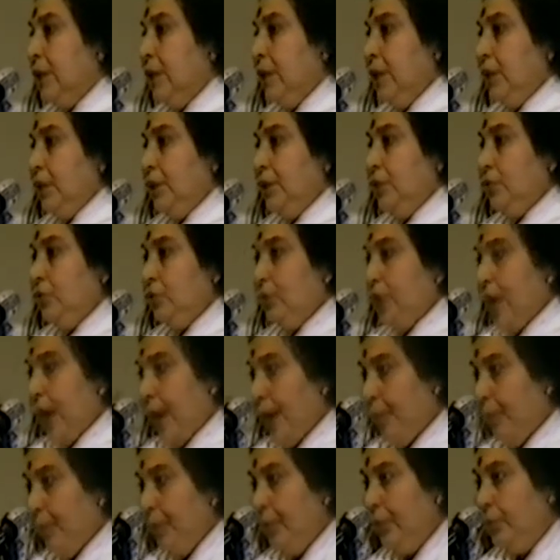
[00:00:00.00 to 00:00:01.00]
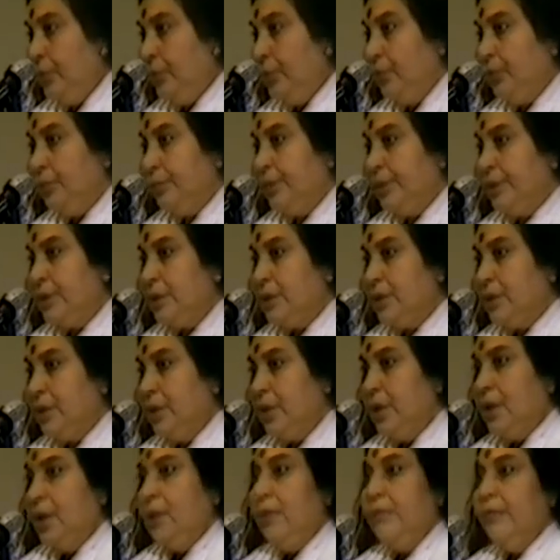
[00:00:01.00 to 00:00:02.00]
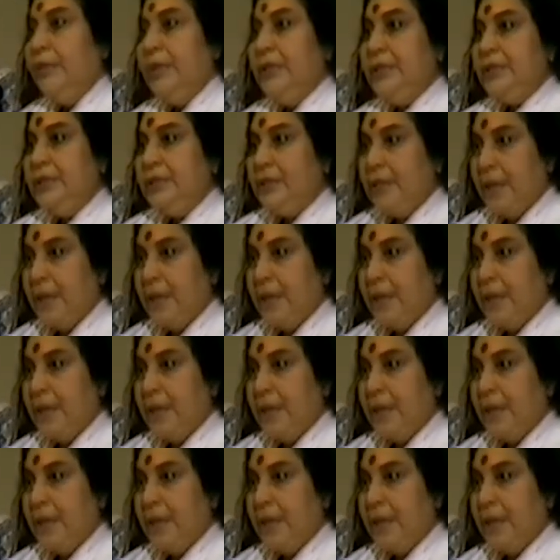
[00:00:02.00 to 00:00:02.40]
It should happen to you first. Once it